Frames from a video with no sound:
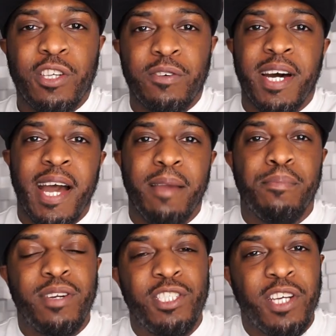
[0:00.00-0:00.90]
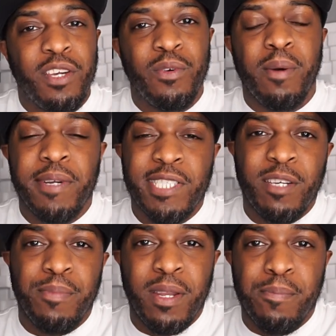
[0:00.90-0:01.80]
know that I appreciate you. I appreciate
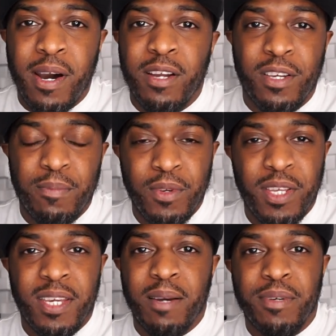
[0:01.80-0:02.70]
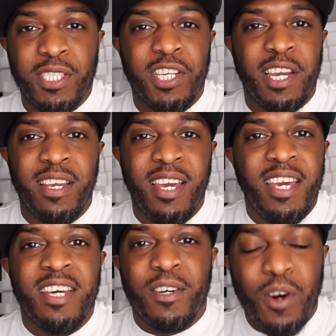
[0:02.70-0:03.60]
you being a part of the community. I appreciate
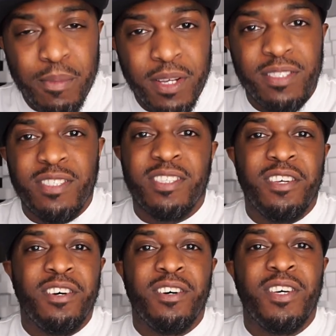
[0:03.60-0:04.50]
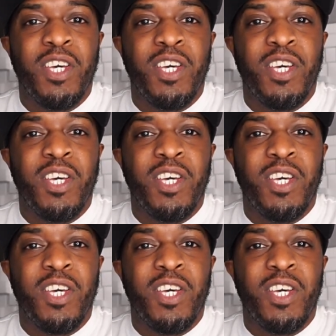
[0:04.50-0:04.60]
the comments, the